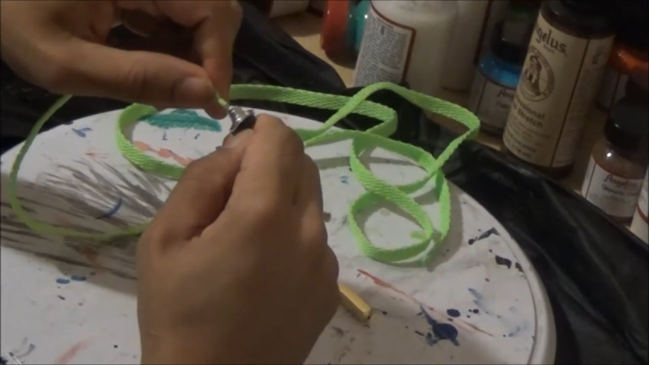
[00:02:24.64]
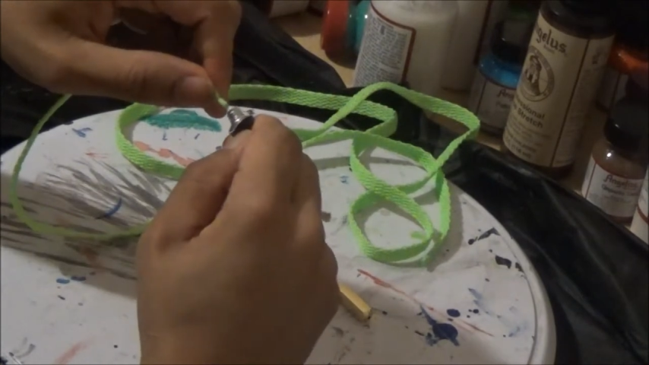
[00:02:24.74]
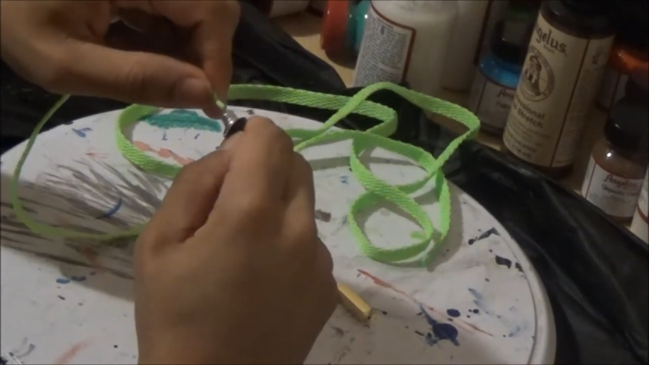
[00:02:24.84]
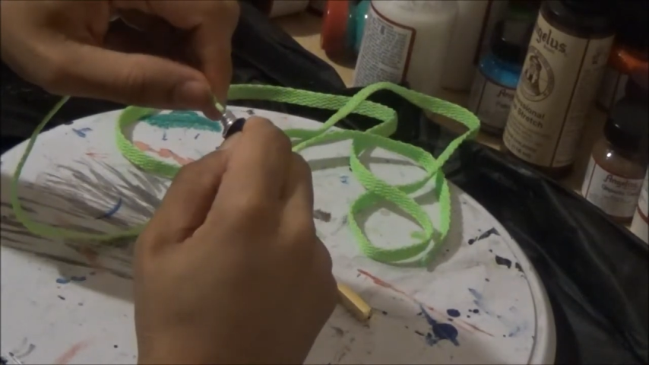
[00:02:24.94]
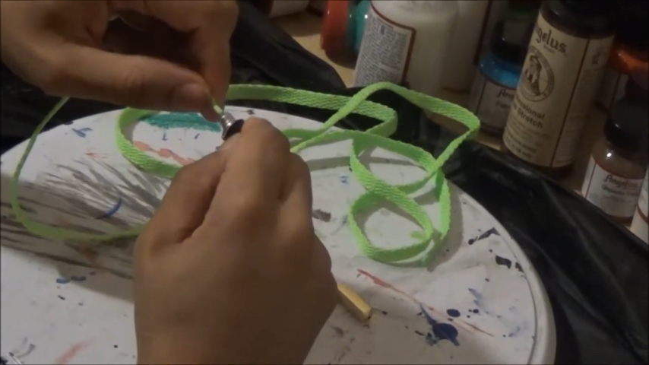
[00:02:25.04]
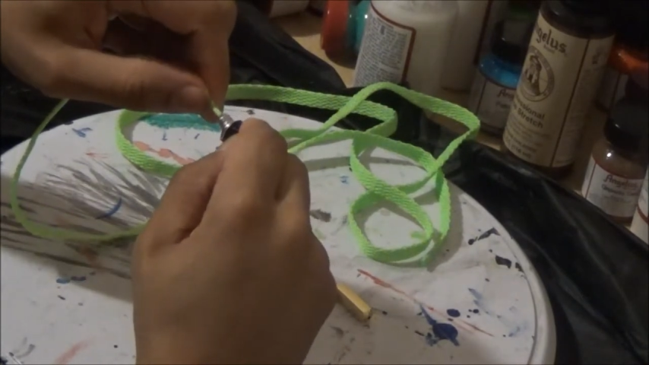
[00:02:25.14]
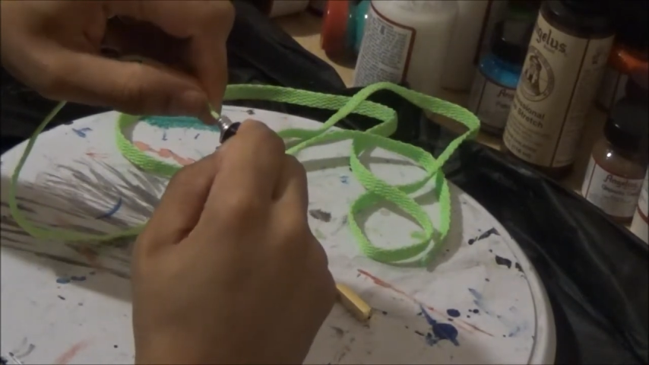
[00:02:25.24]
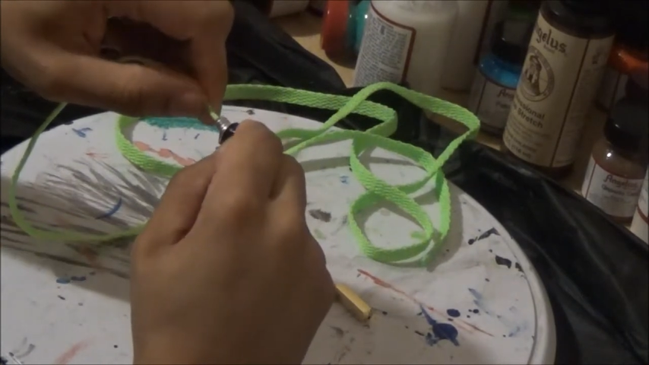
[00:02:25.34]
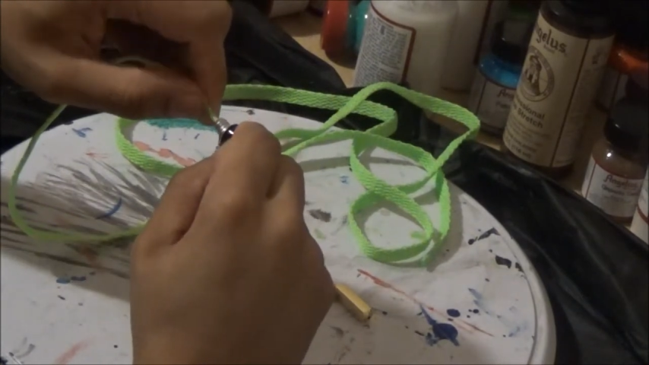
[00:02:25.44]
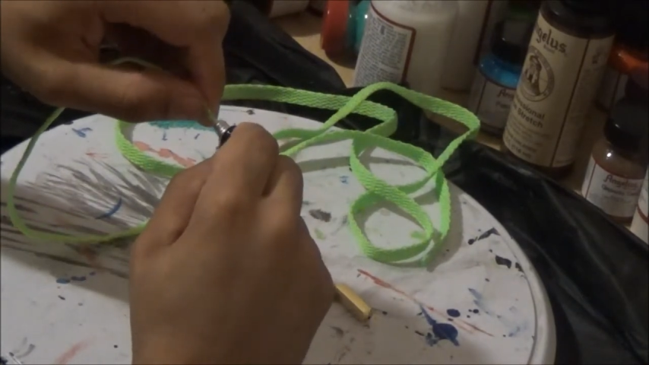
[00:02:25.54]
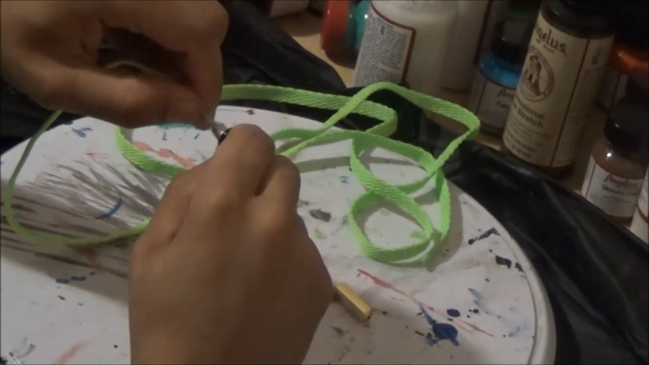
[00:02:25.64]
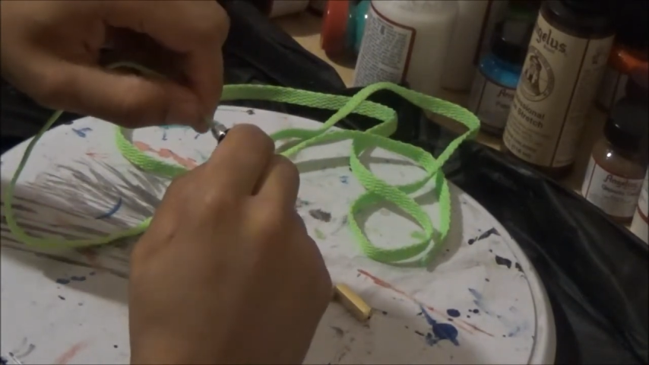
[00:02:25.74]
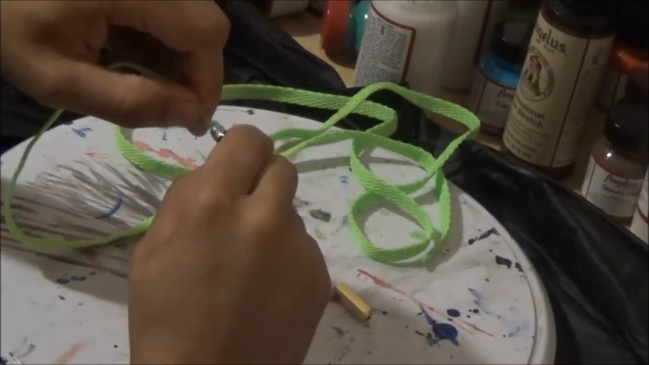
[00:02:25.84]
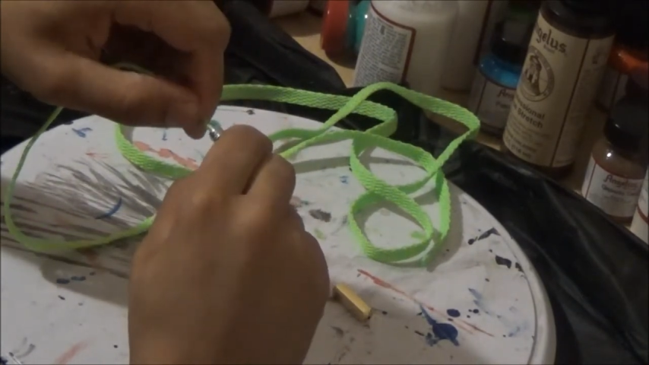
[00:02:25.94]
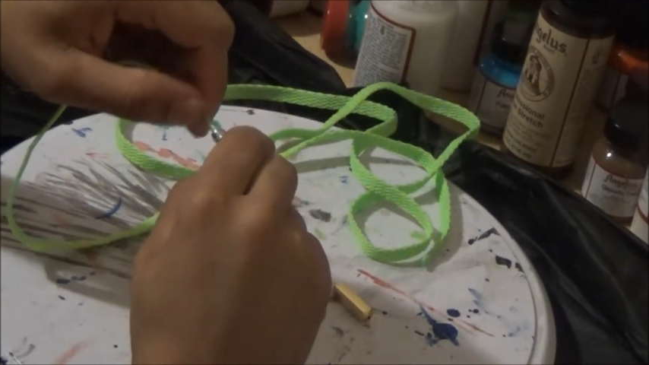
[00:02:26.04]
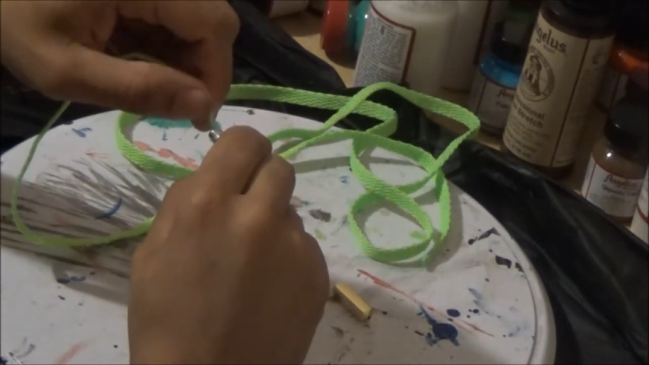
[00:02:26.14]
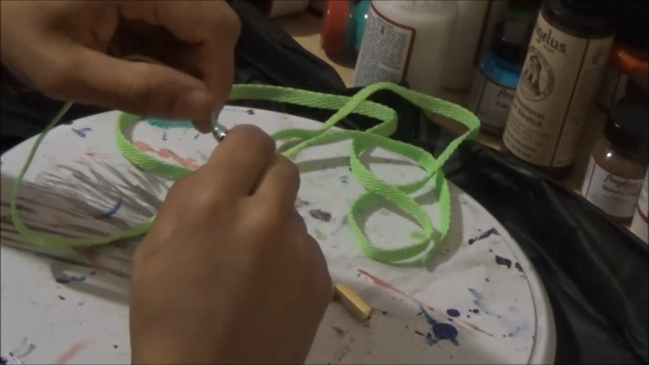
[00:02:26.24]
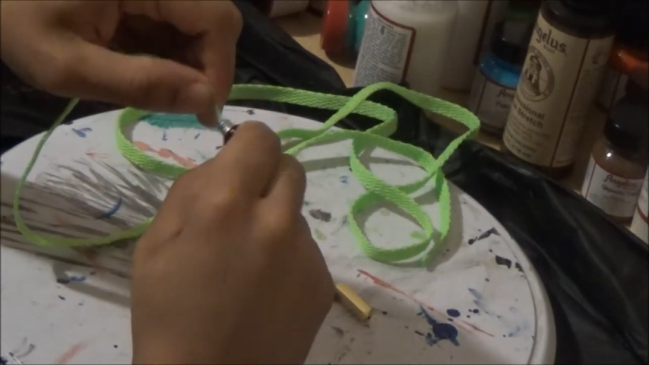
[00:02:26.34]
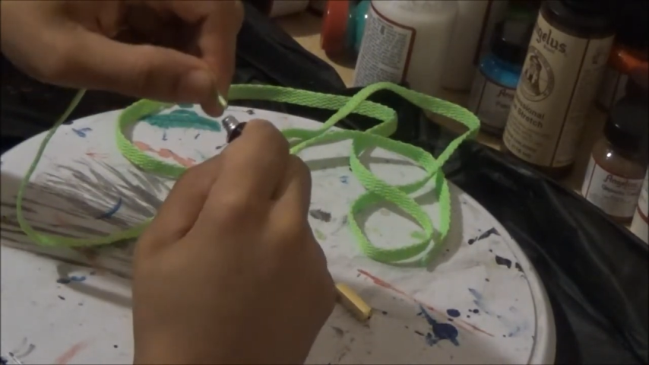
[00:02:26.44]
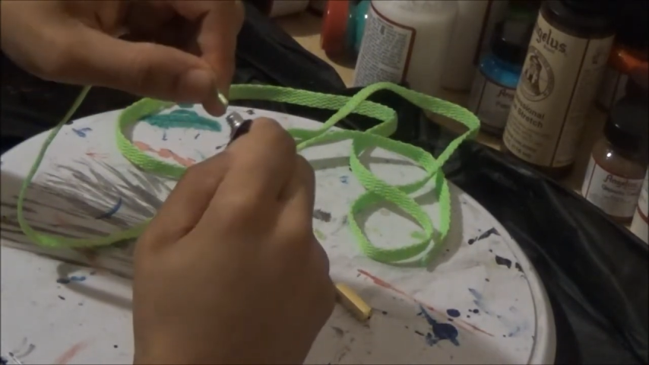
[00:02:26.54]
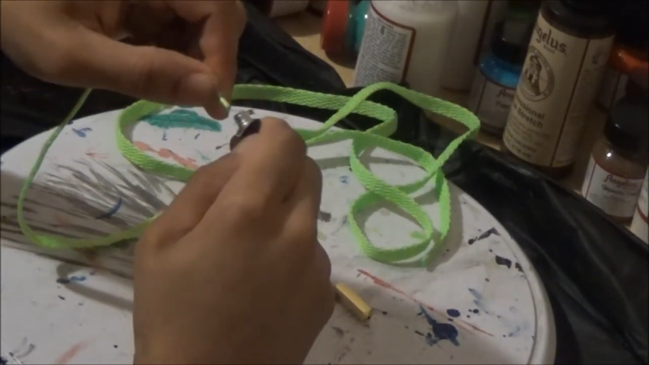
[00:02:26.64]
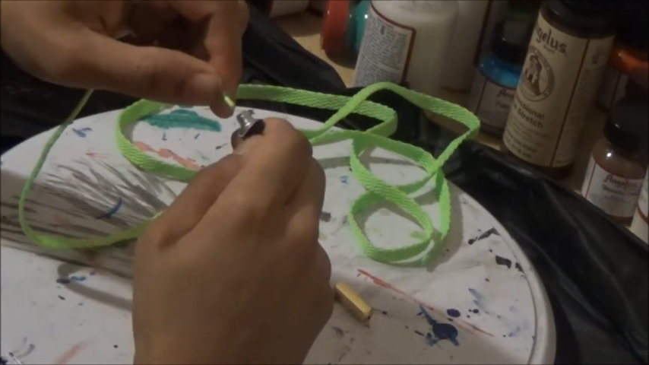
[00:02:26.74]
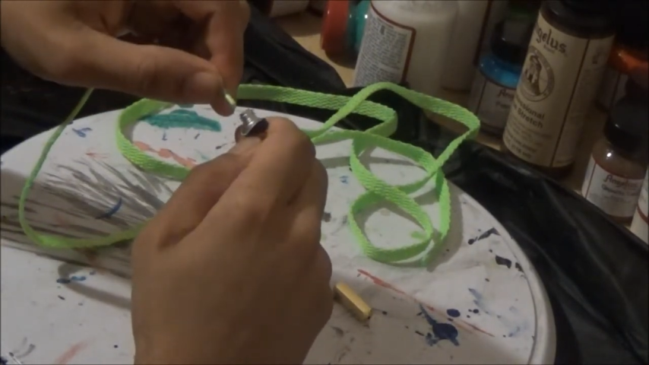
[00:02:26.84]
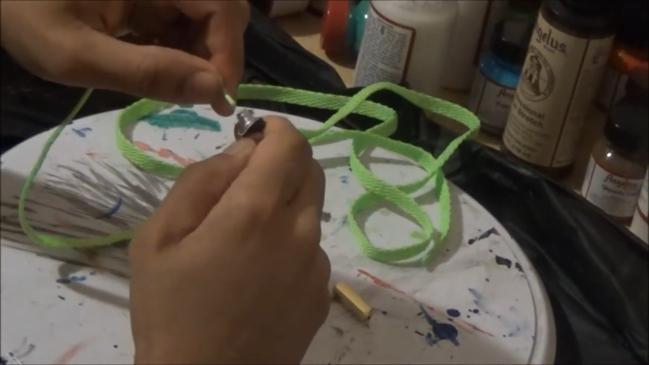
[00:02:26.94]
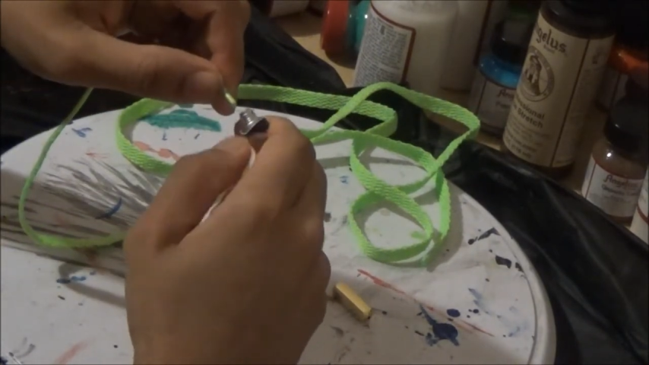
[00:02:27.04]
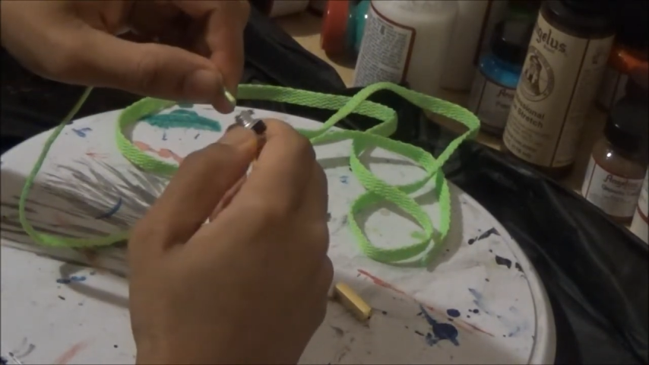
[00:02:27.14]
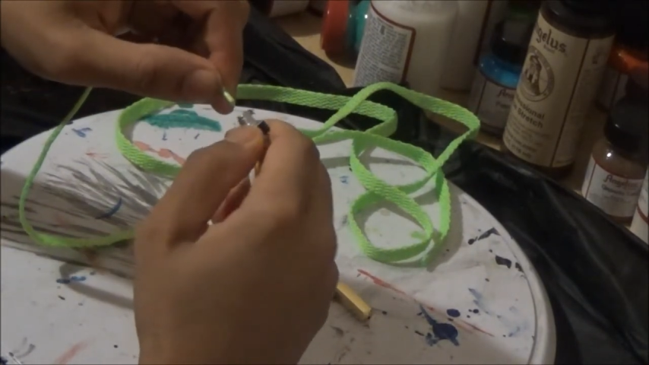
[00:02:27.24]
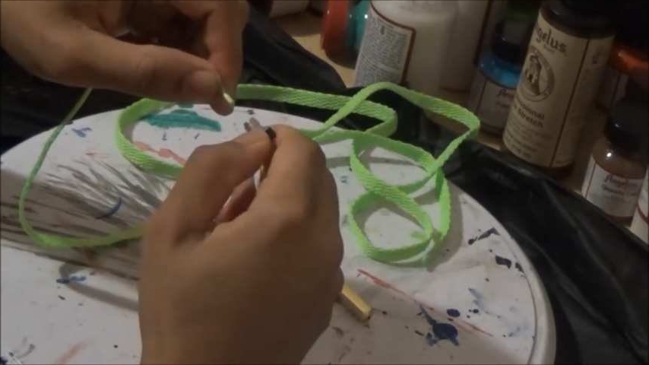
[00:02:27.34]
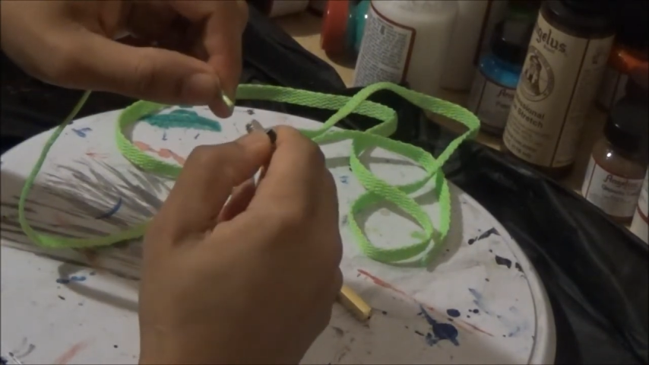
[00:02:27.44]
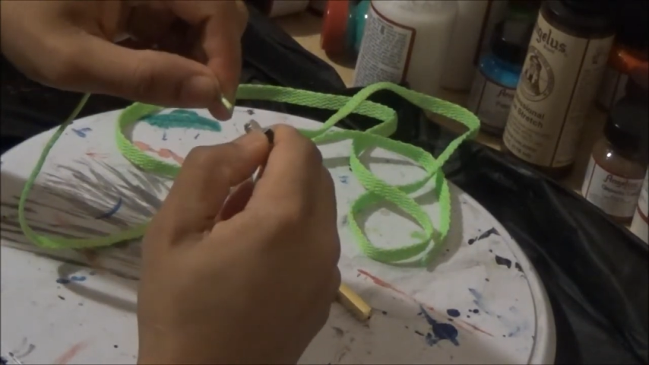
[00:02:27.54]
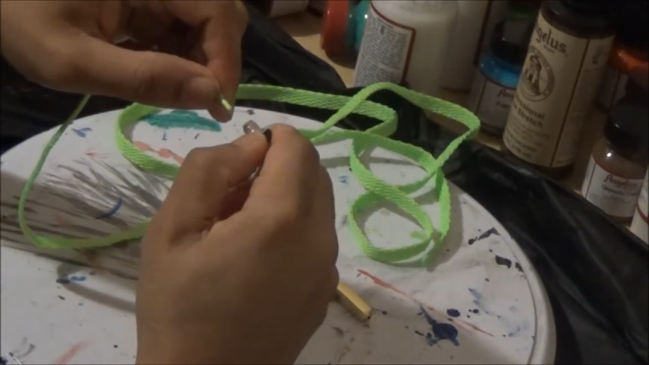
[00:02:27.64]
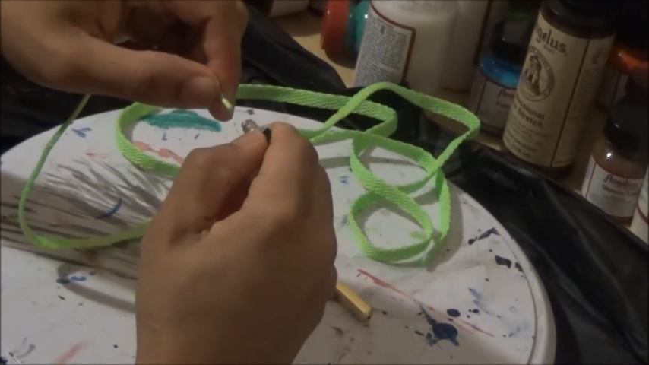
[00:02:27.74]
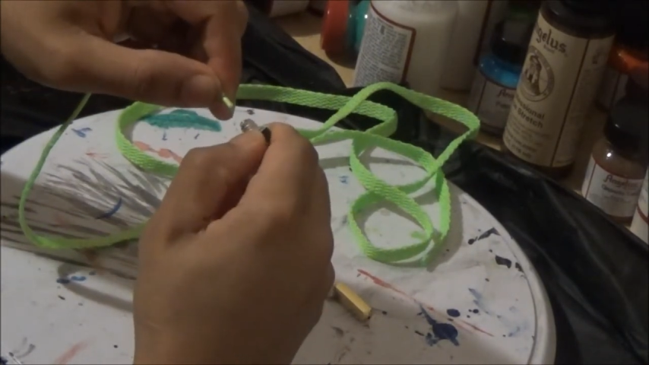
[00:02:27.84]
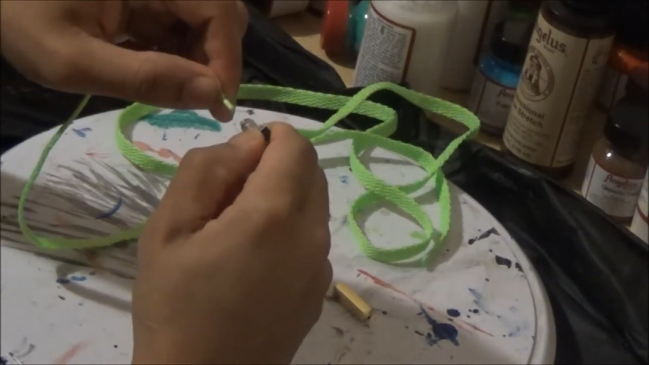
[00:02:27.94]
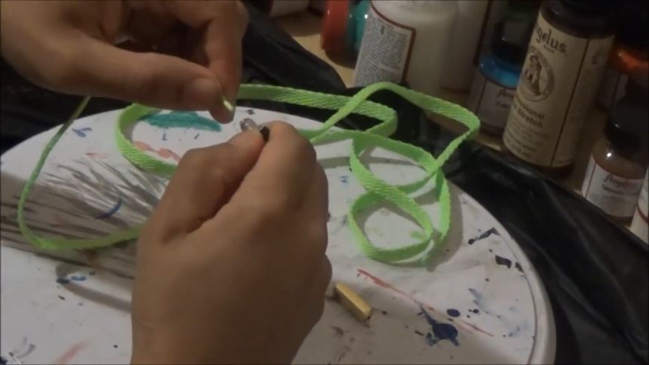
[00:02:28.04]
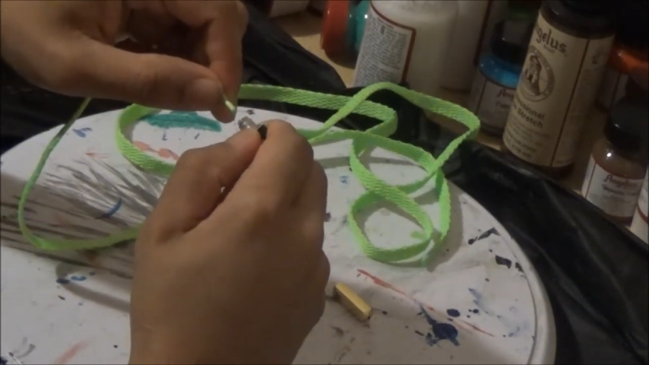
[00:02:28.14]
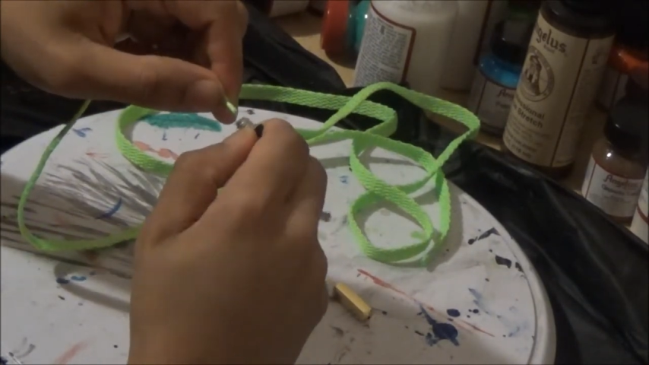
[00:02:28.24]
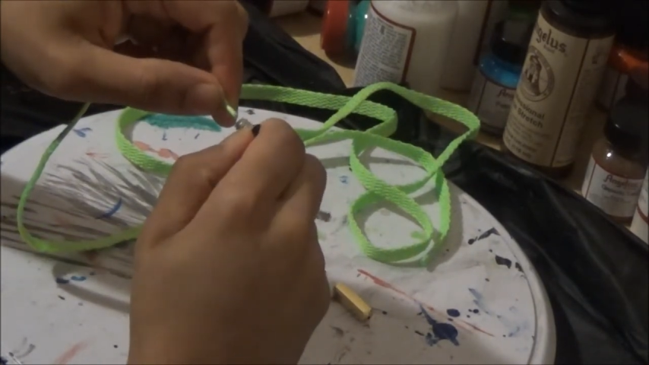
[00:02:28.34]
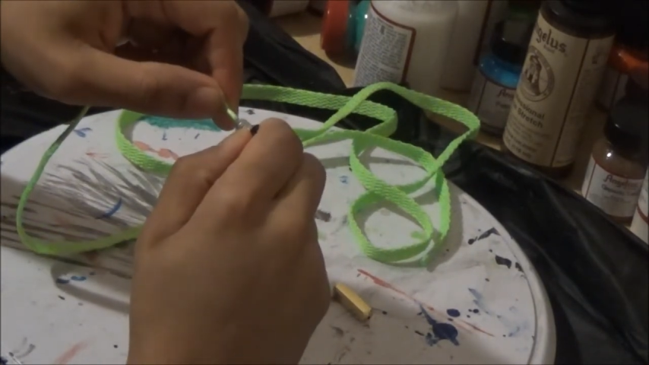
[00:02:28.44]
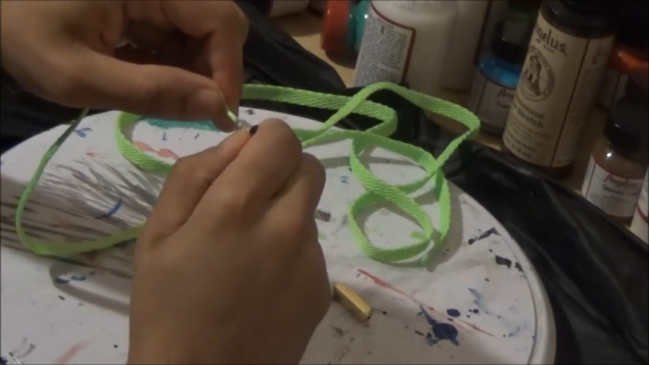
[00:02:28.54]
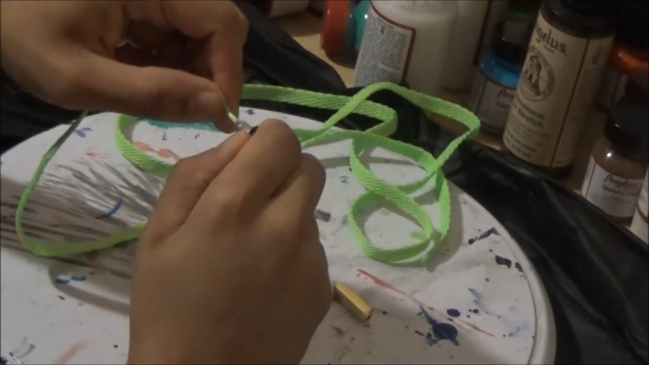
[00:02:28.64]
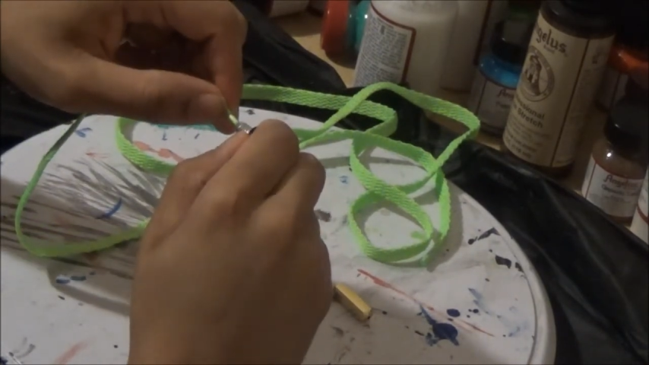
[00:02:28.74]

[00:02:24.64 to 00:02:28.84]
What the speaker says: [unreadable: no face in view]